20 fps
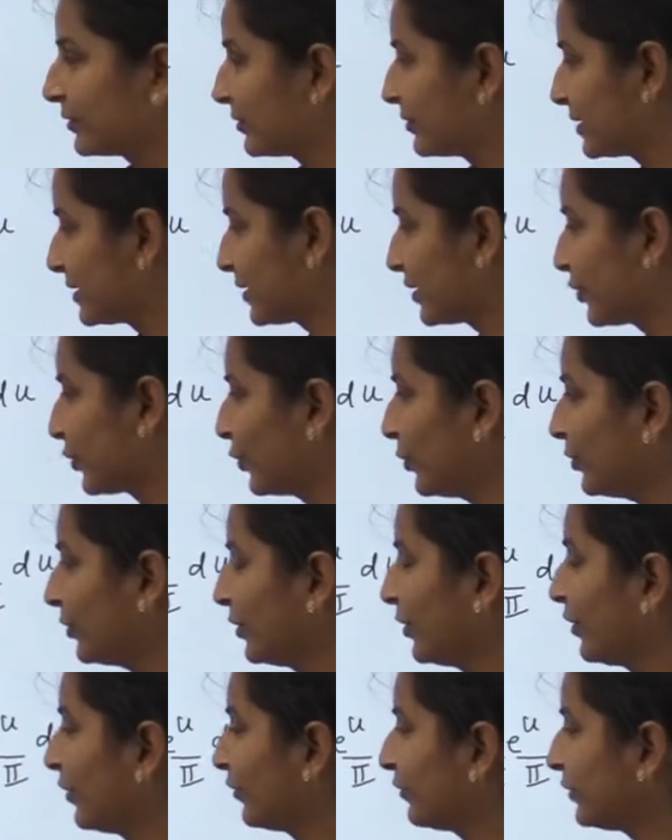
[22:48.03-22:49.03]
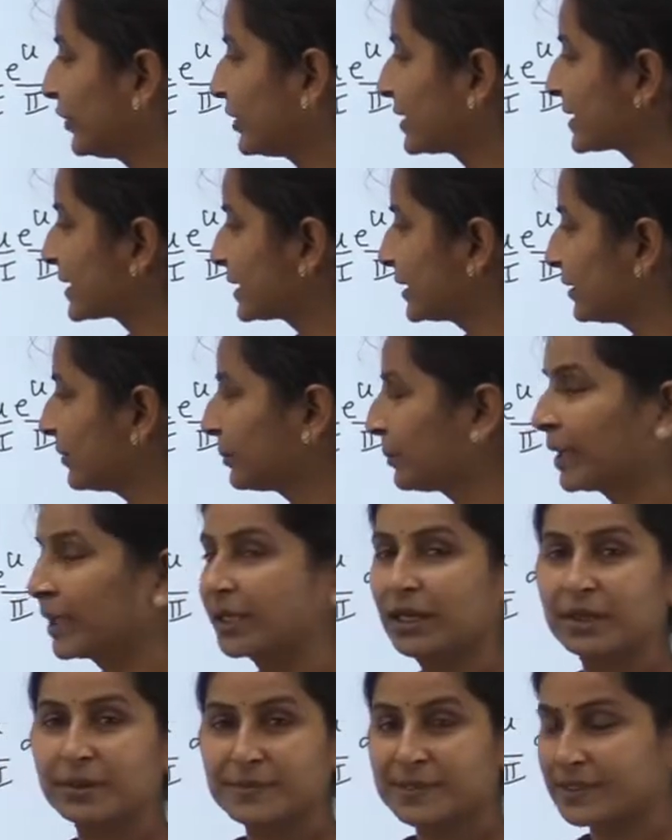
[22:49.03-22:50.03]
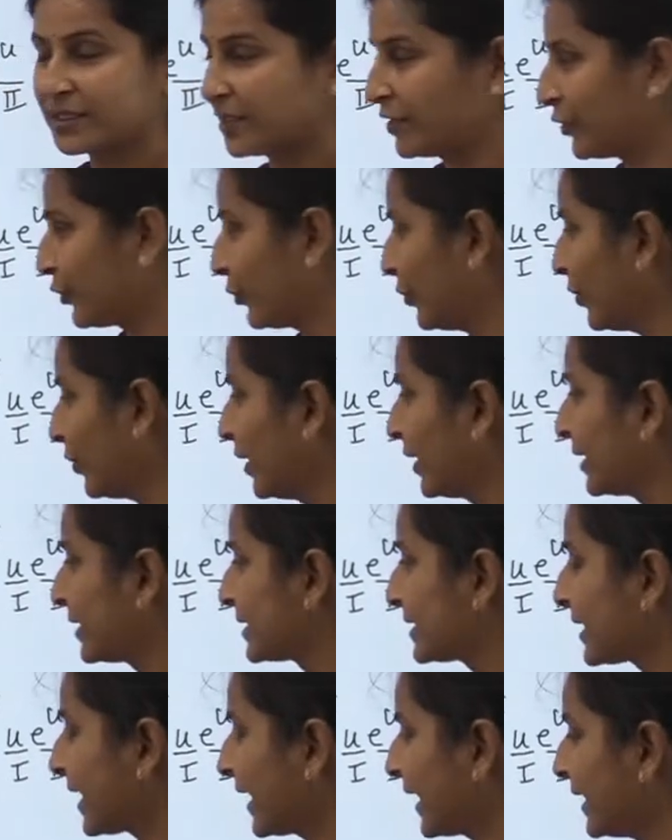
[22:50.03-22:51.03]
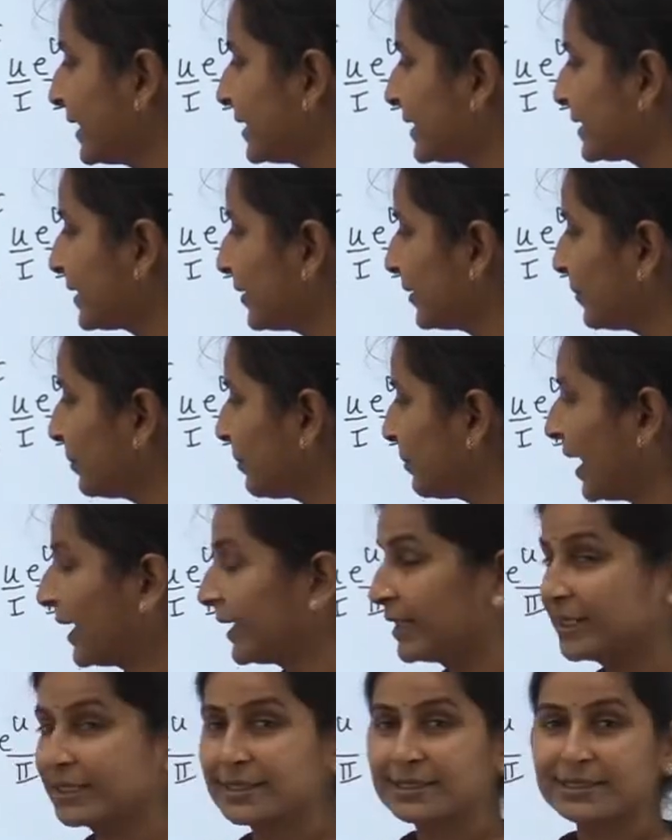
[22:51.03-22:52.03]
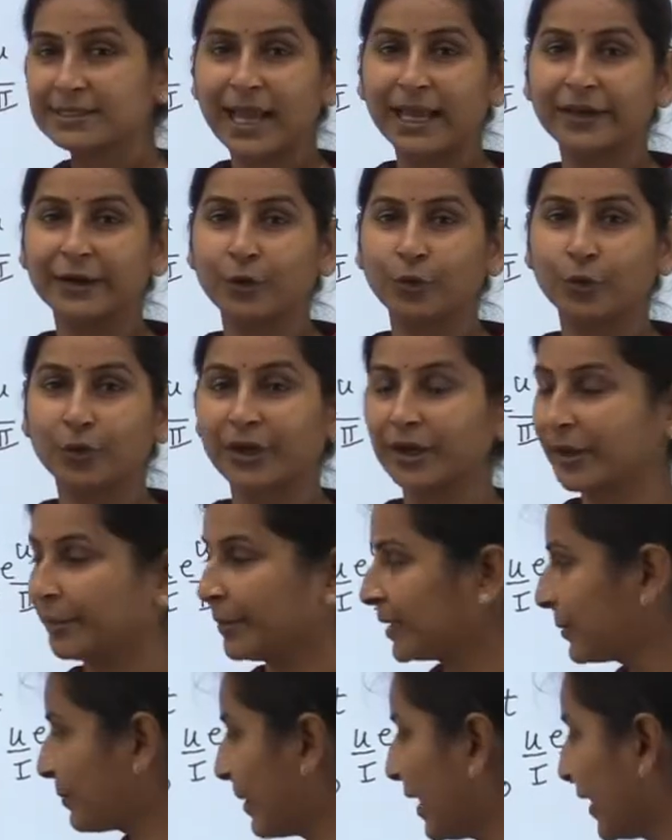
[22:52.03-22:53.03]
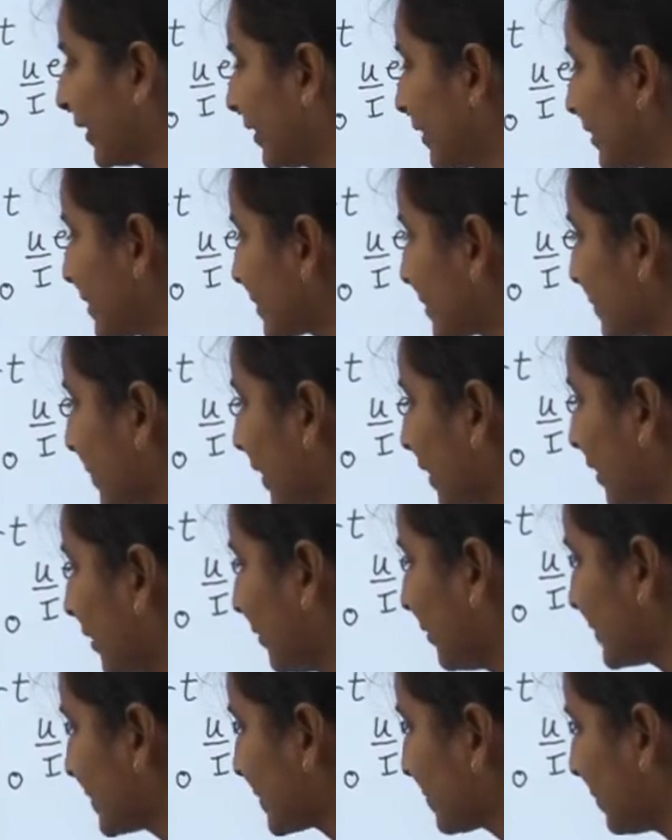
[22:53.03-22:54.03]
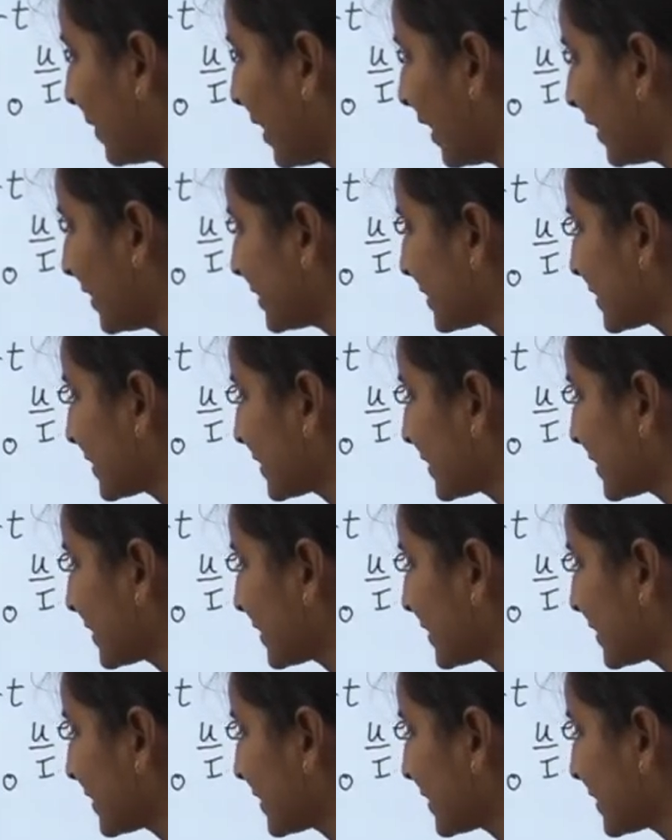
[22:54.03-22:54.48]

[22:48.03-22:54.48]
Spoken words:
0, first term becomes 0, second term minus and lower limit minus becomes plus,